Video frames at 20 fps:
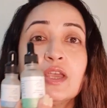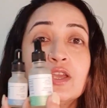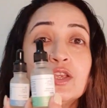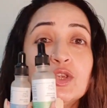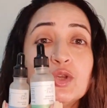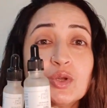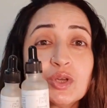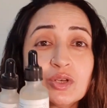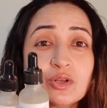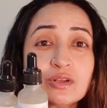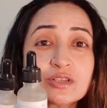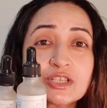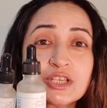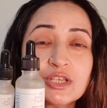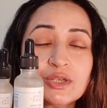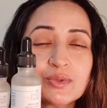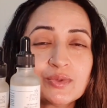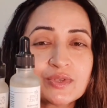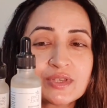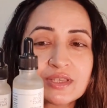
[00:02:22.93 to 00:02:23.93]
You can also
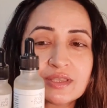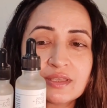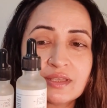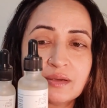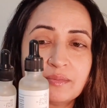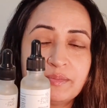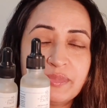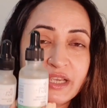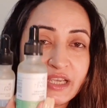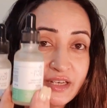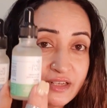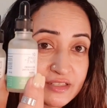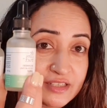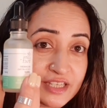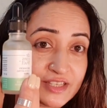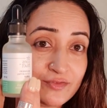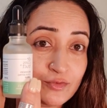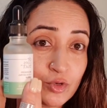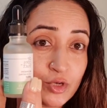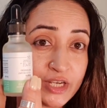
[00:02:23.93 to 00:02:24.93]
use the beginner's
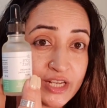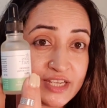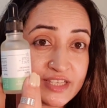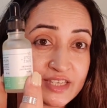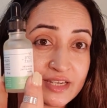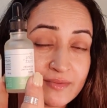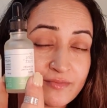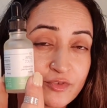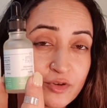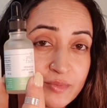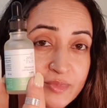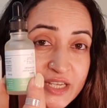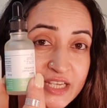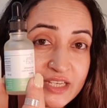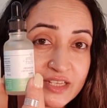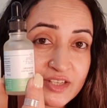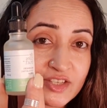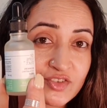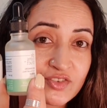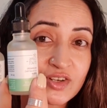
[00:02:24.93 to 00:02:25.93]
exfoliating serum from
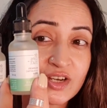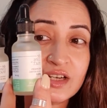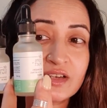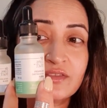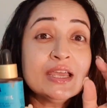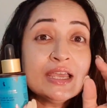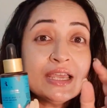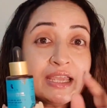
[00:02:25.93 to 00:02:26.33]
Deconstruct.